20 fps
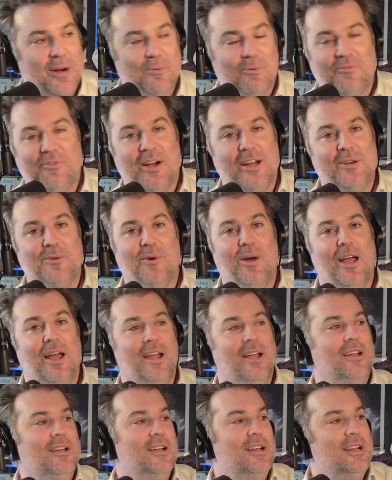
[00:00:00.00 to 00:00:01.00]
We'll find a
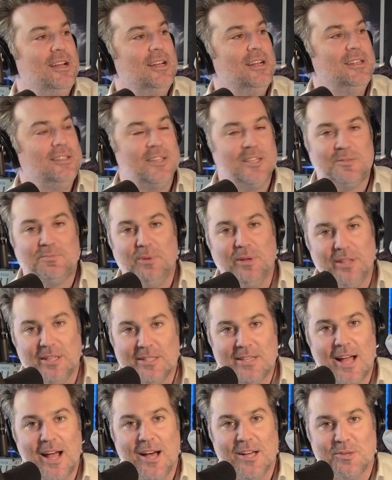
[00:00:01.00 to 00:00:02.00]
way to split
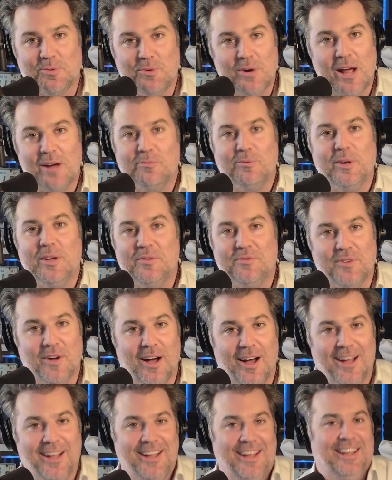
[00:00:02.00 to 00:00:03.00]
this house. We're not
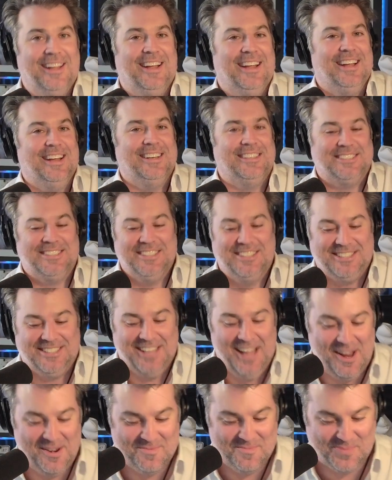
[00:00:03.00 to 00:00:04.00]
refining to
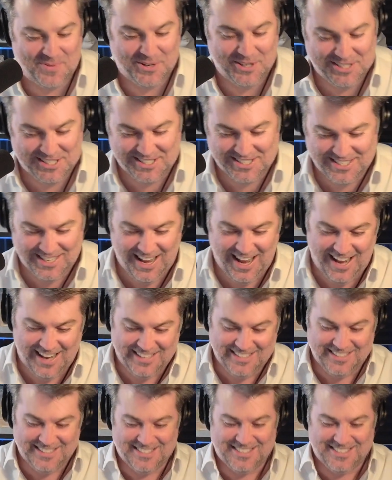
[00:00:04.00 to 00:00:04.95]
10%.